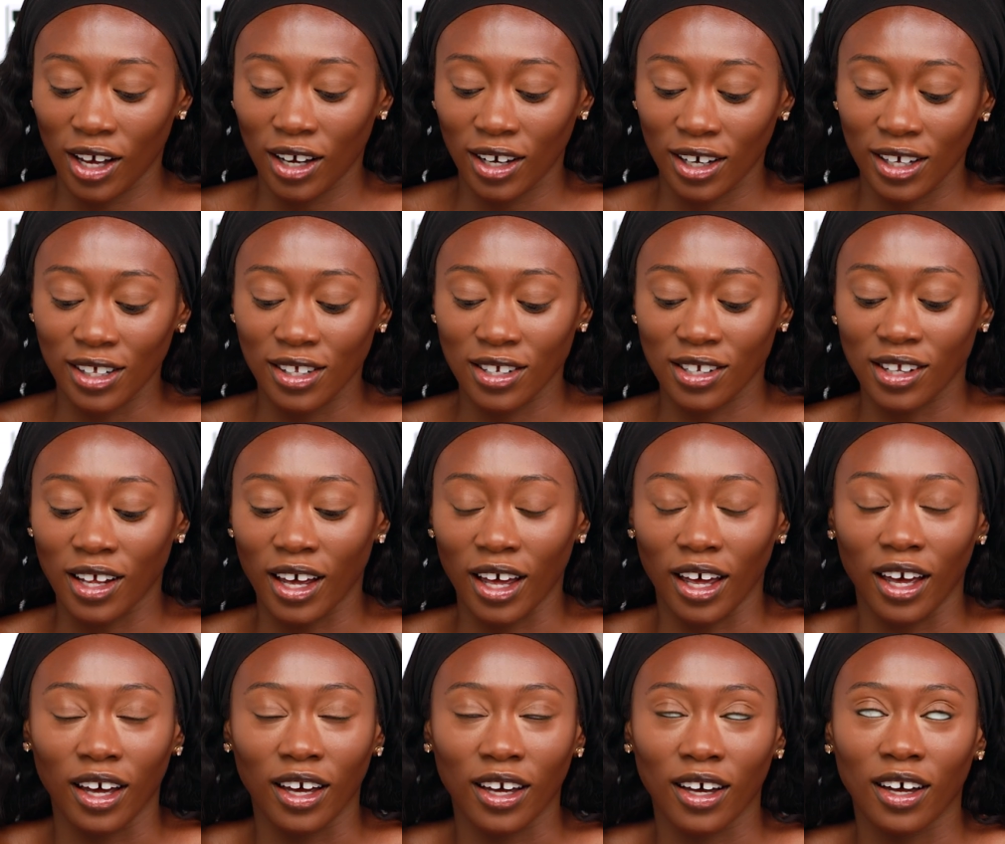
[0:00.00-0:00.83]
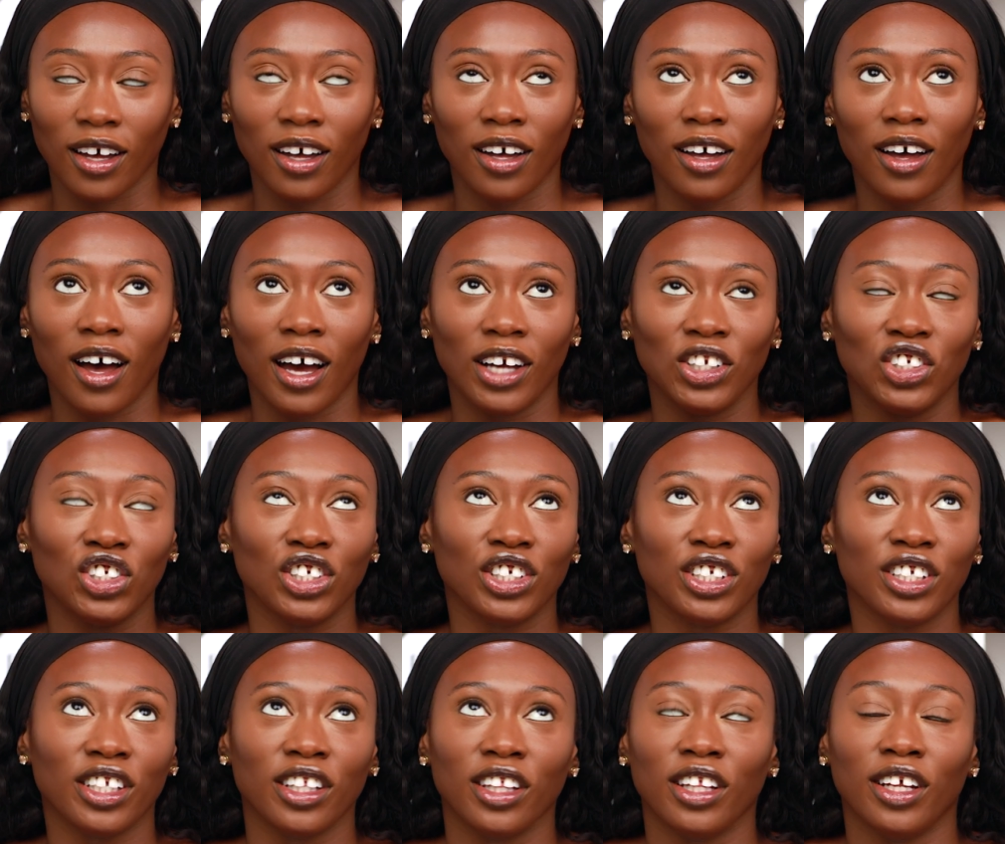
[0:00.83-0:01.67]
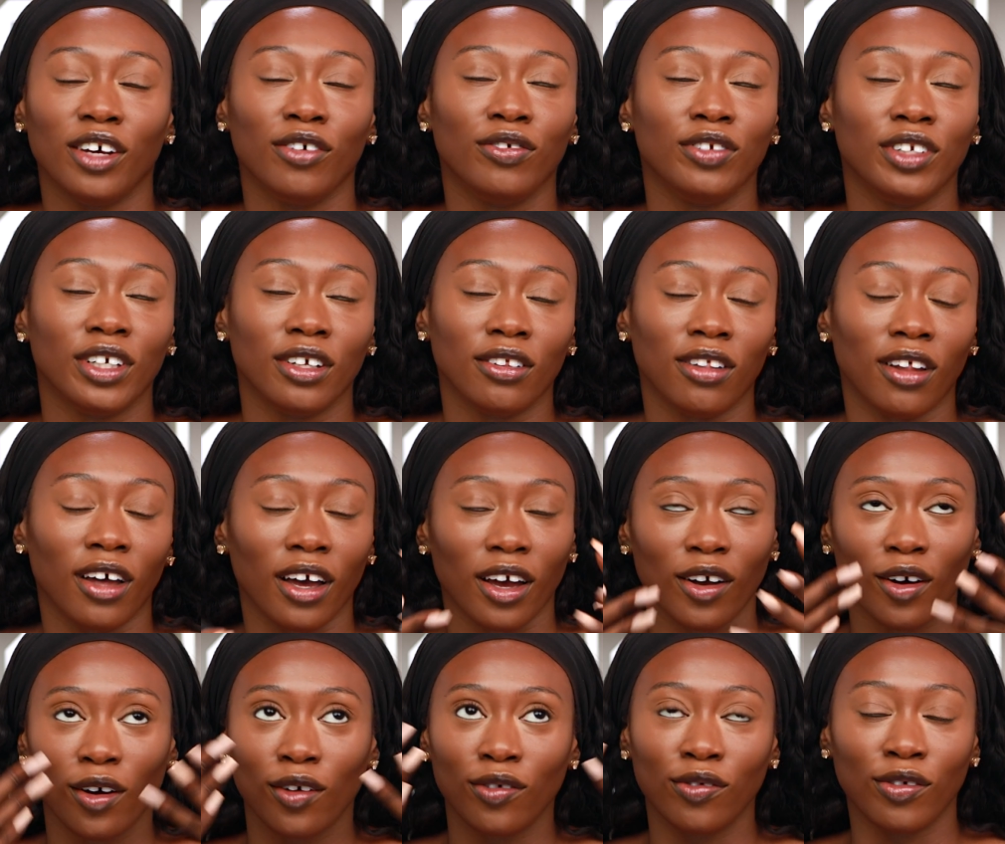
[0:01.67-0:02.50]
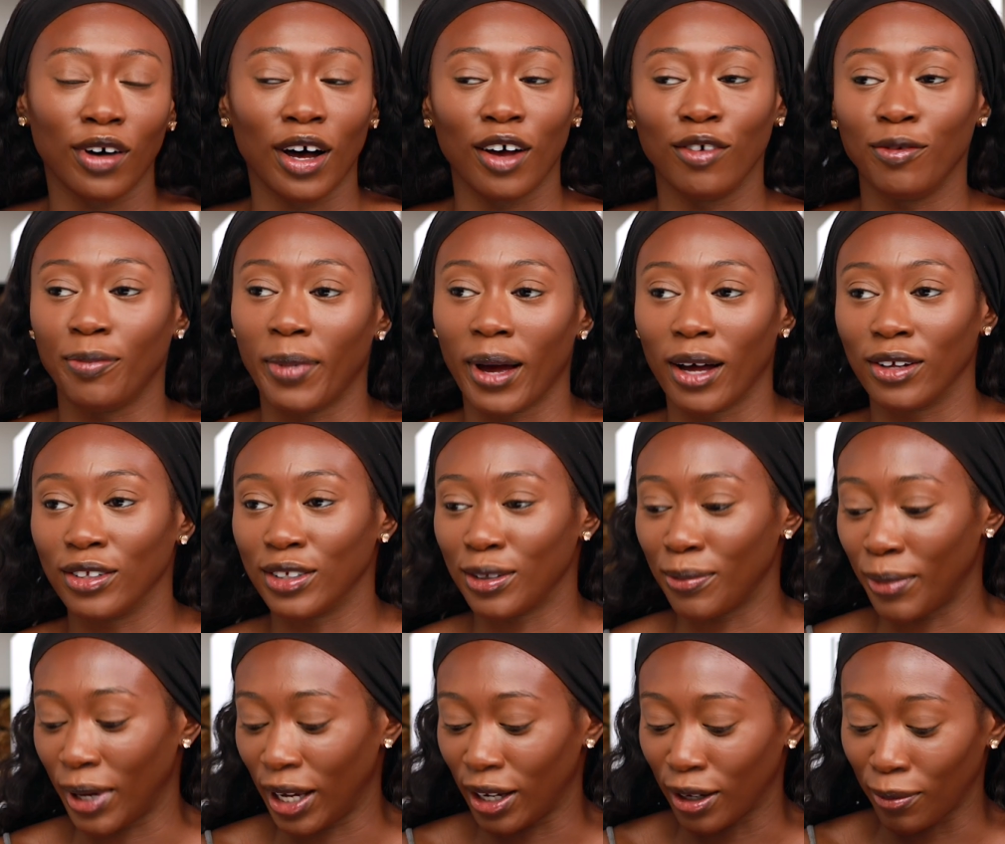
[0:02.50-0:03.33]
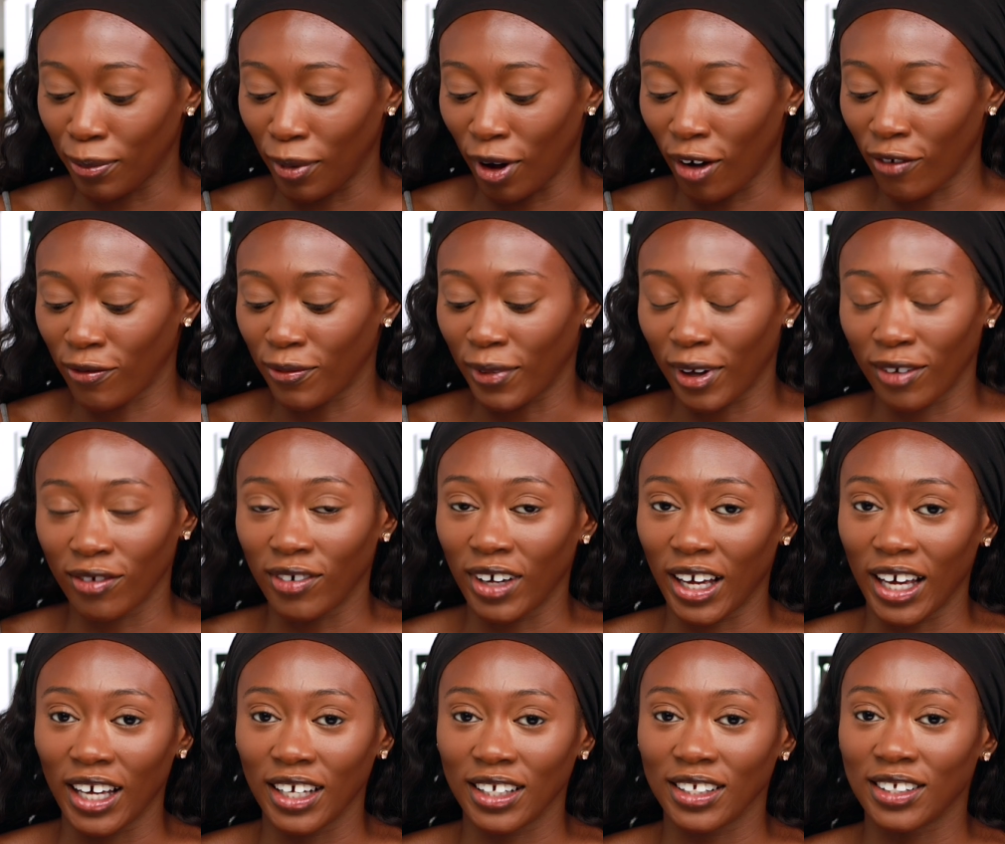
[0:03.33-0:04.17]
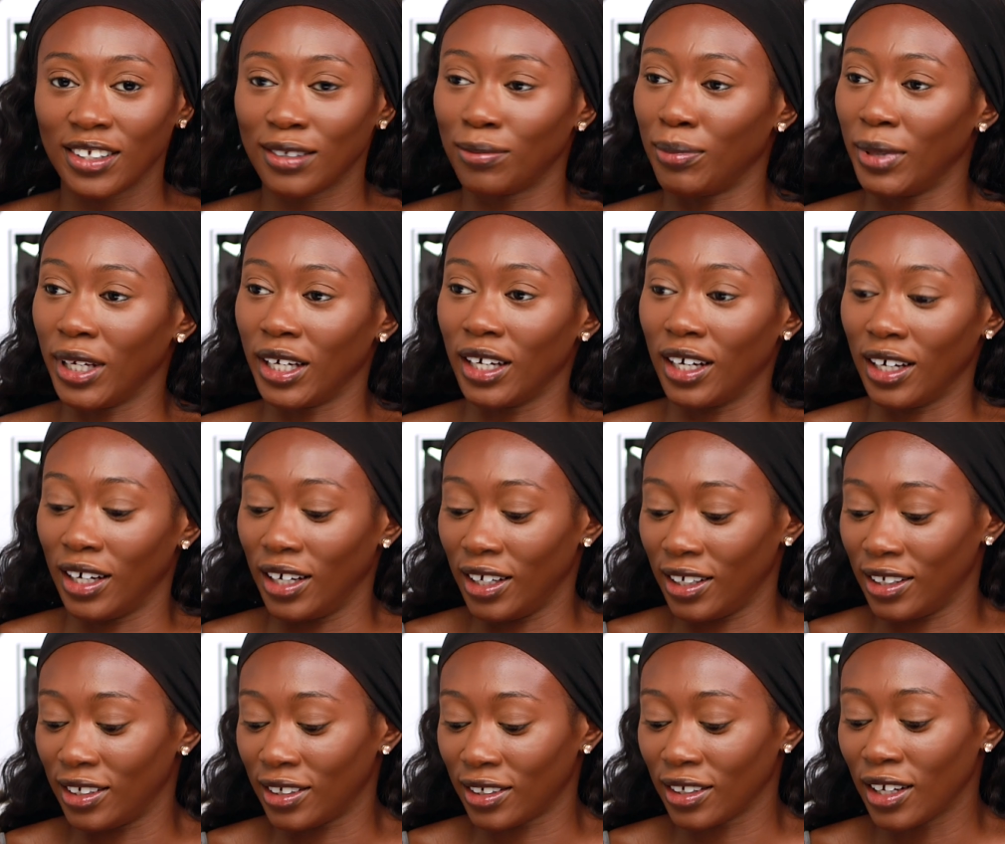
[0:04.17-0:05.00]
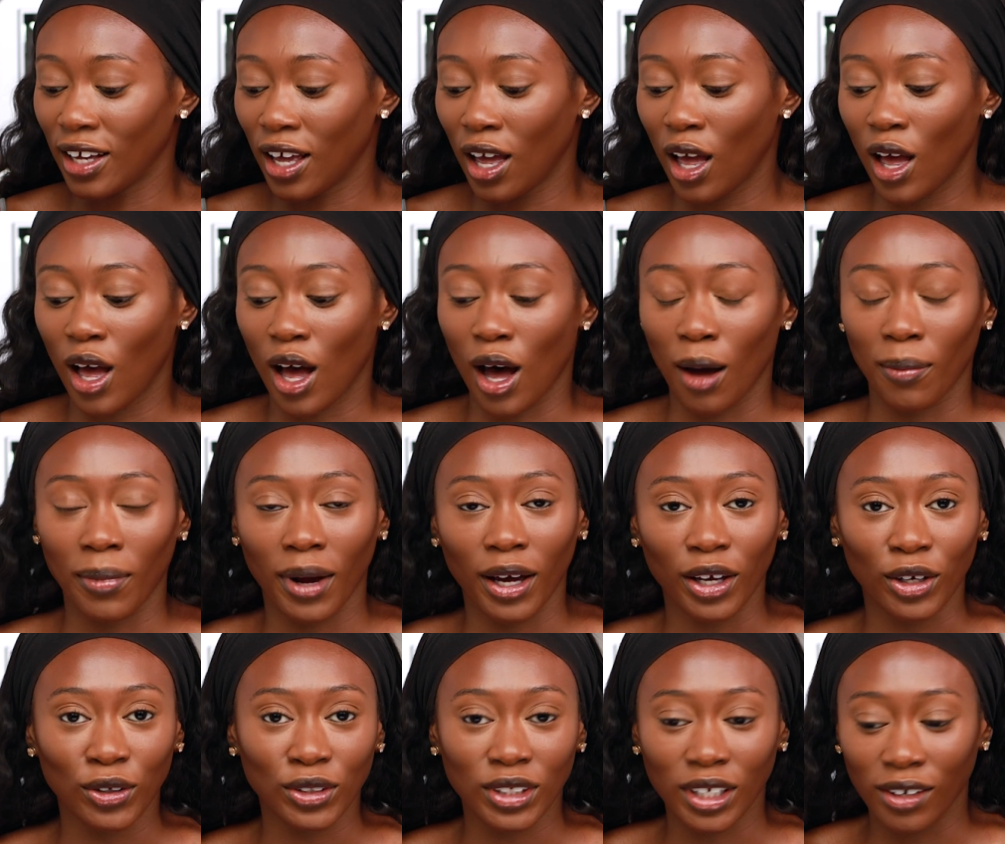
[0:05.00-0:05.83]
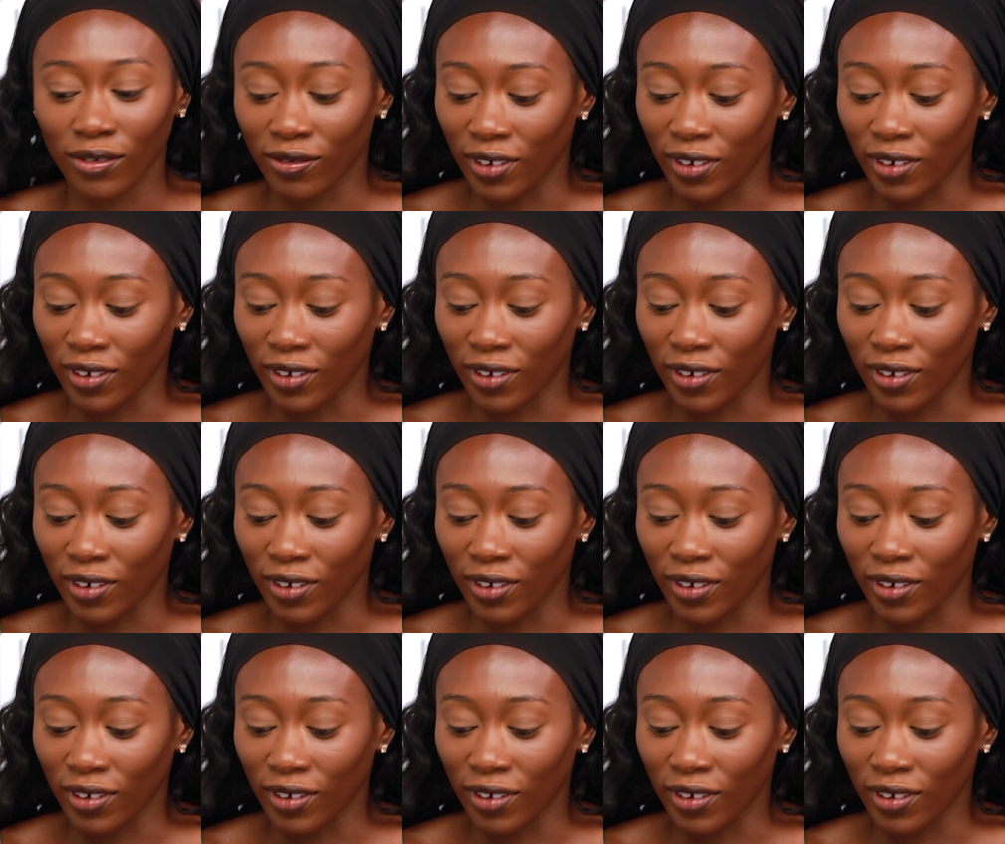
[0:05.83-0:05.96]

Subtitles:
It's like I just lifted like 5 pounds of makeup off my face because I'm not using